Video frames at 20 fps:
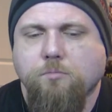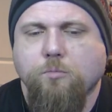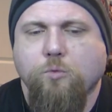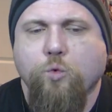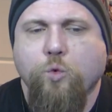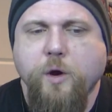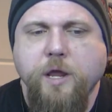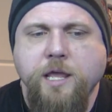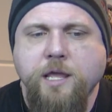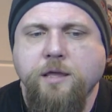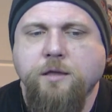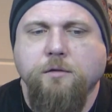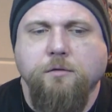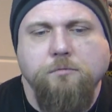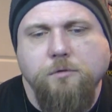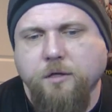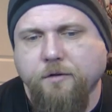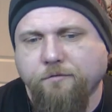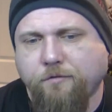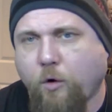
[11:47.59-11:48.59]
We
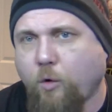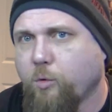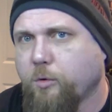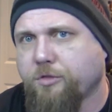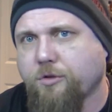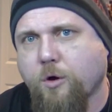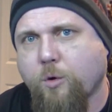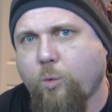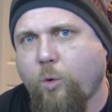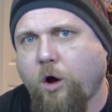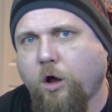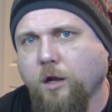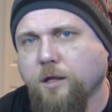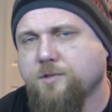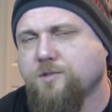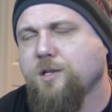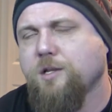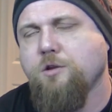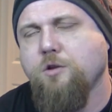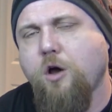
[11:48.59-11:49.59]
can vote with our
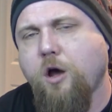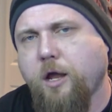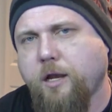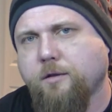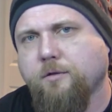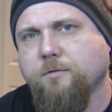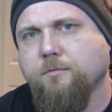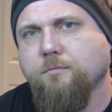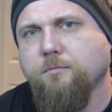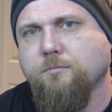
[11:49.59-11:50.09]
wallets and not